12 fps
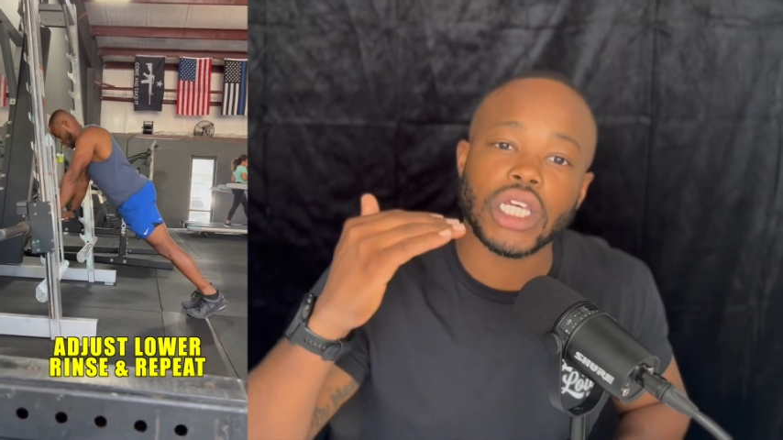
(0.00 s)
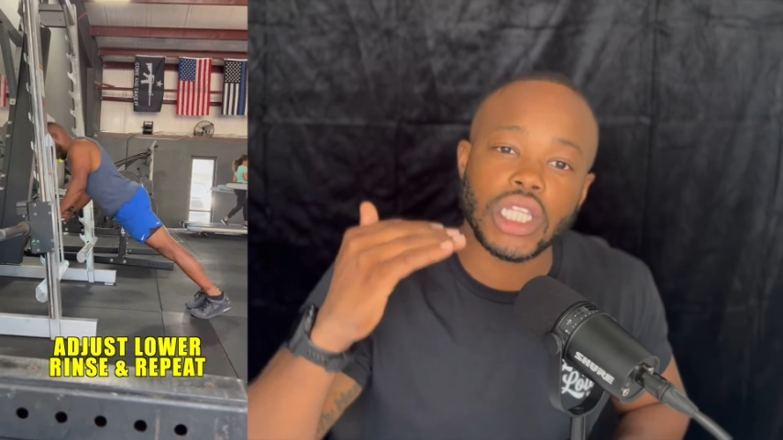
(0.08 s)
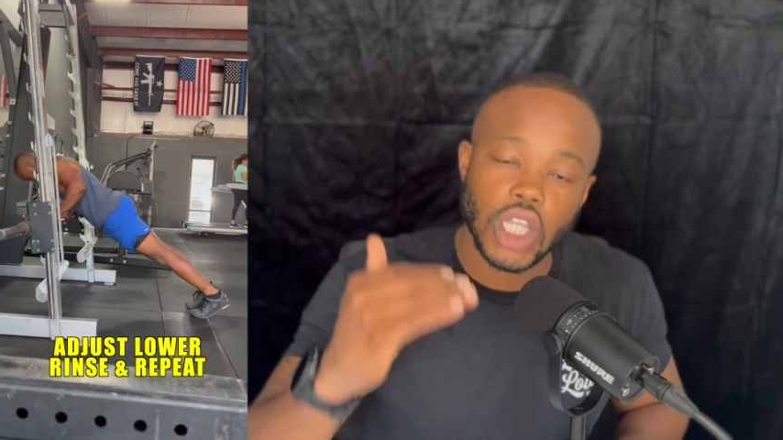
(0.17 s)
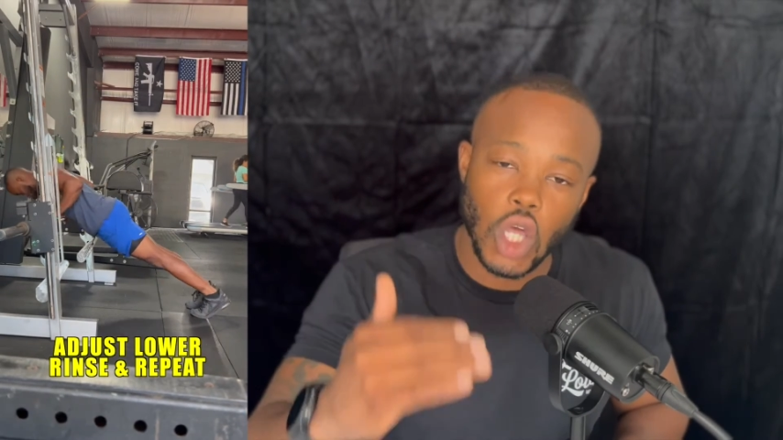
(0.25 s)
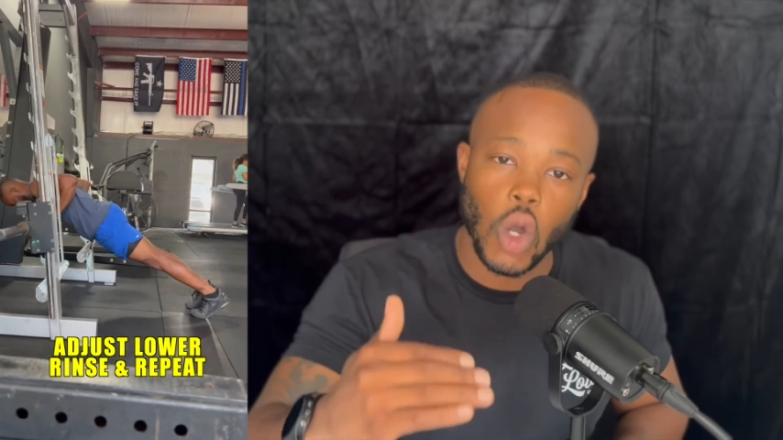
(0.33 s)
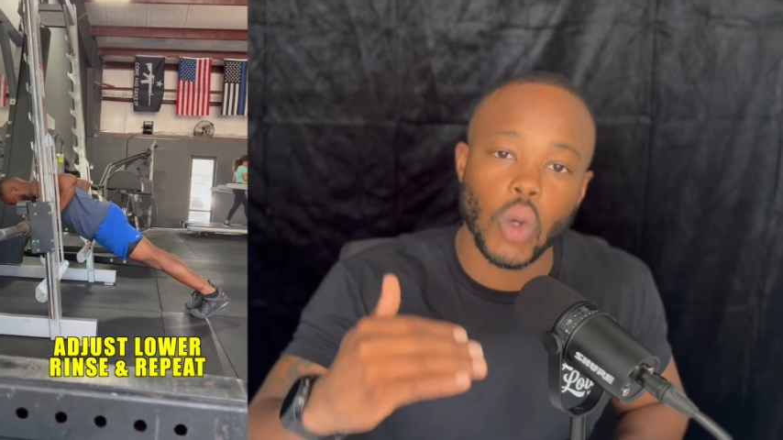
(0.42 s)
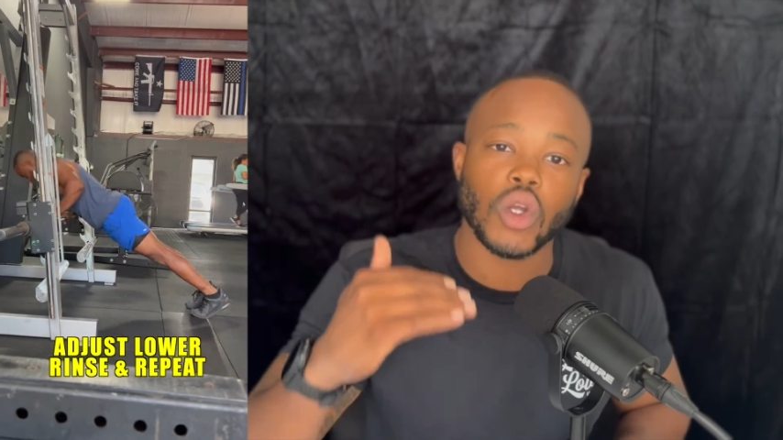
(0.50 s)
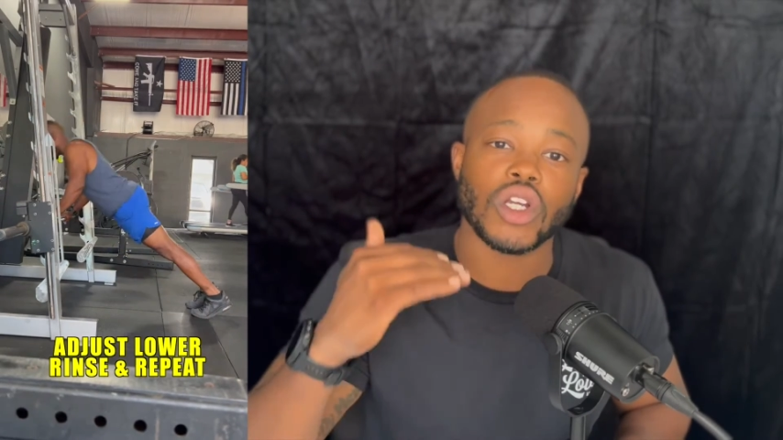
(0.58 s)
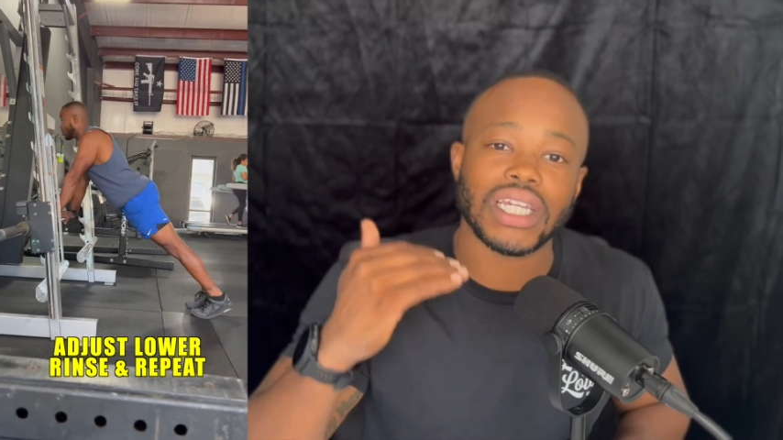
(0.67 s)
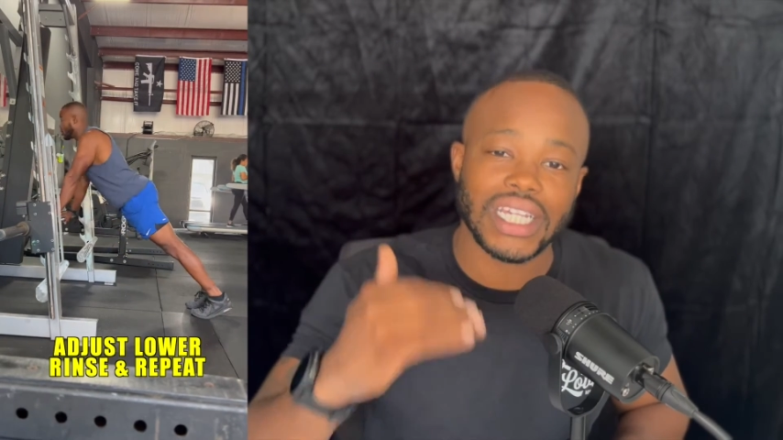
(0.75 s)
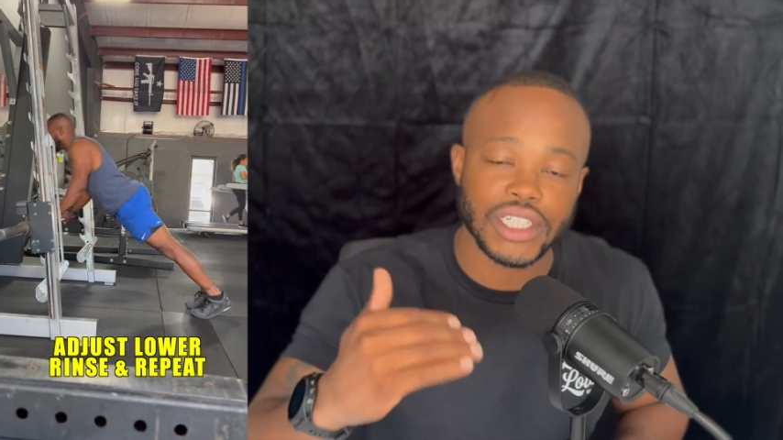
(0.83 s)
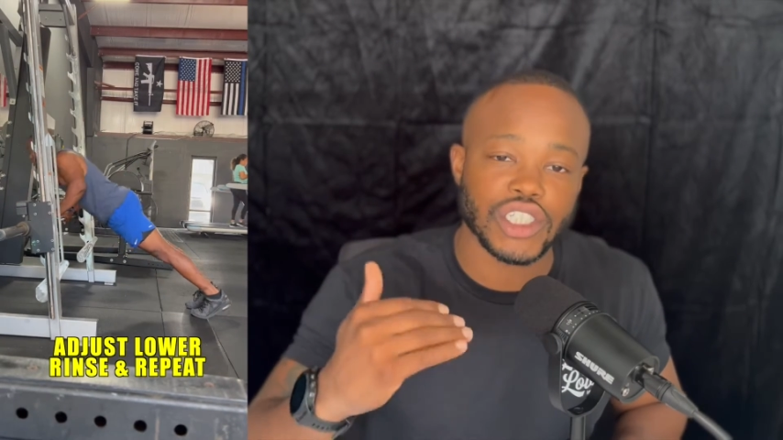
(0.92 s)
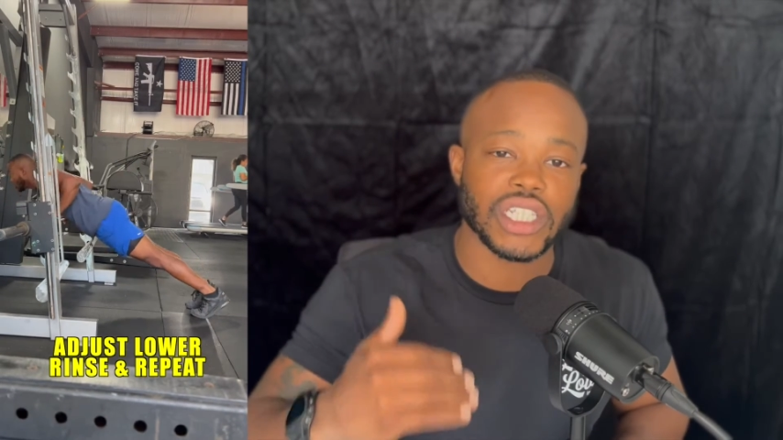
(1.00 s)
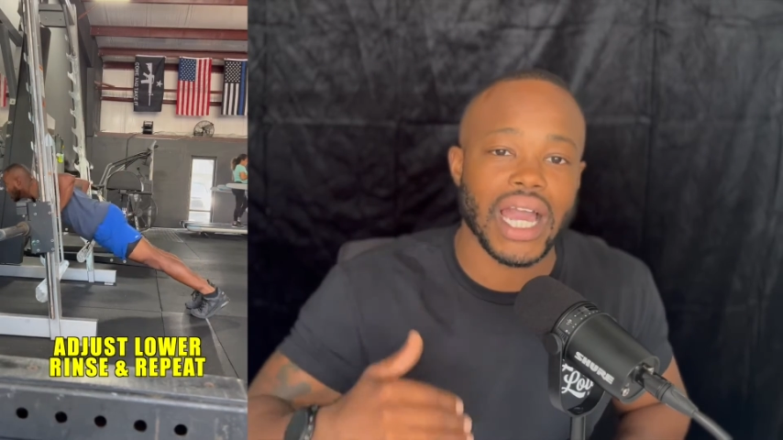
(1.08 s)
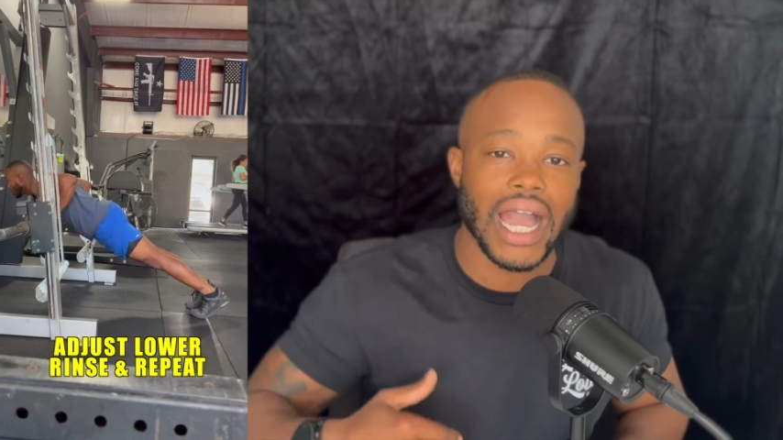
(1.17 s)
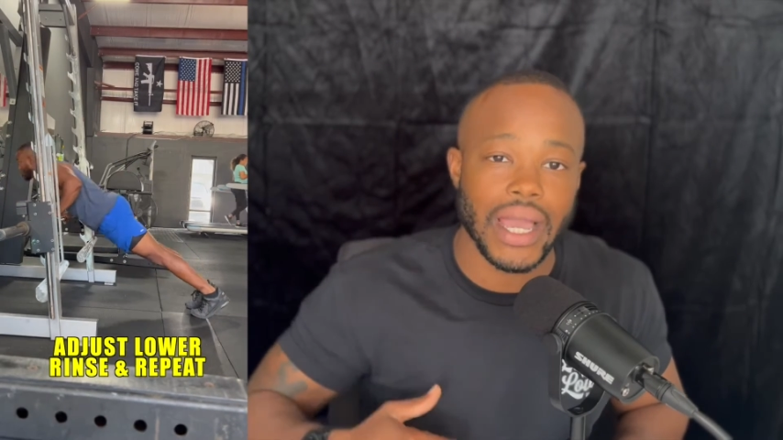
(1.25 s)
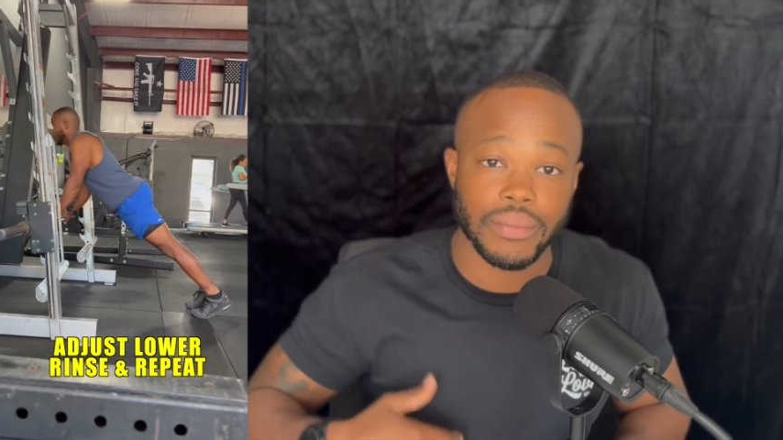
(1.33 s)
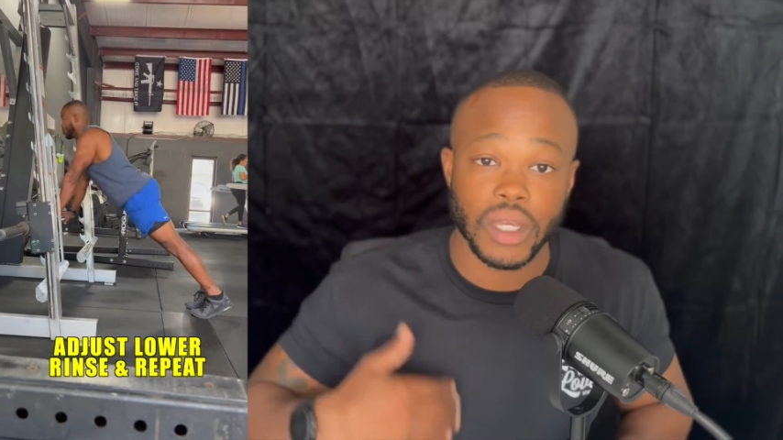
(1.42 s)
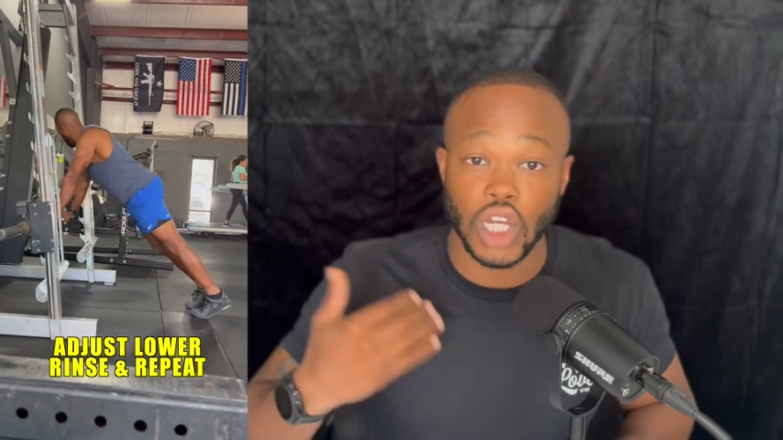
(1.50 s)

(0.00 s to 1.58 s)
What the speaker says: lower each time,